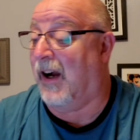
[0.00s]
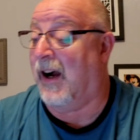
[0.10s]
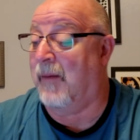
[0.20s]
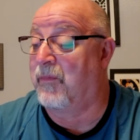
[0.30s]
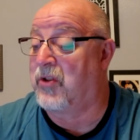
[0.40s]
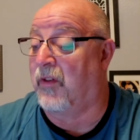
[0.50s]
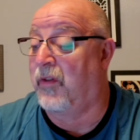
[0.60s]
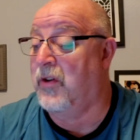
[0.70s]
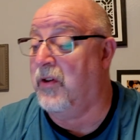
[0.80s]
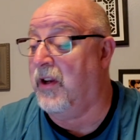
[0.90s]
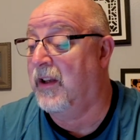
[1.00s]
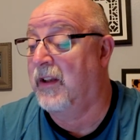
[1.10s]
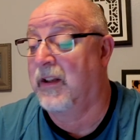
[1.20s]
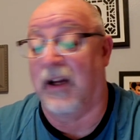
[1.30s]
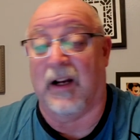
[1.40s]
So food.
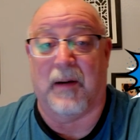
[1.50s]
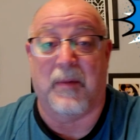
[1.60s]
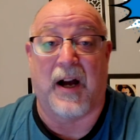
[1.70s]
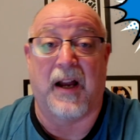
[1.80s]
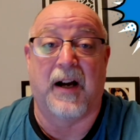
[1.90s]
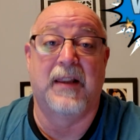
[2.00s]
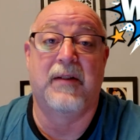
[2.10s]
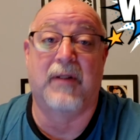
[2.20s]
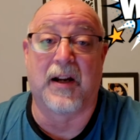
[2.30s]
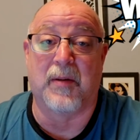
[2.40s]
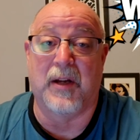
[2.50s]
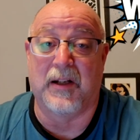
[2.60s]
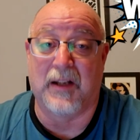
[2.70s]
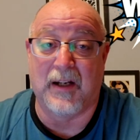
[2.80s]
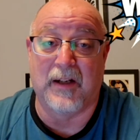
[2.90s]
I highly
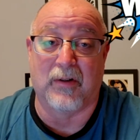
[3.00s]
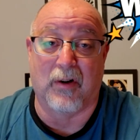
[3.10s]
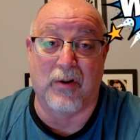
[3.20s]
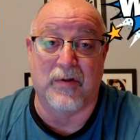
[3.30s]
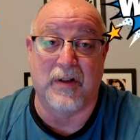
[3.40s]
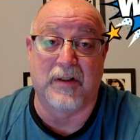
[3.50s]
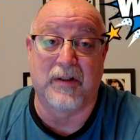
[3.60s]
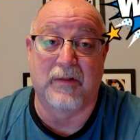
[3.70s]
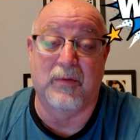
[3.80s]
recommend getting groceries.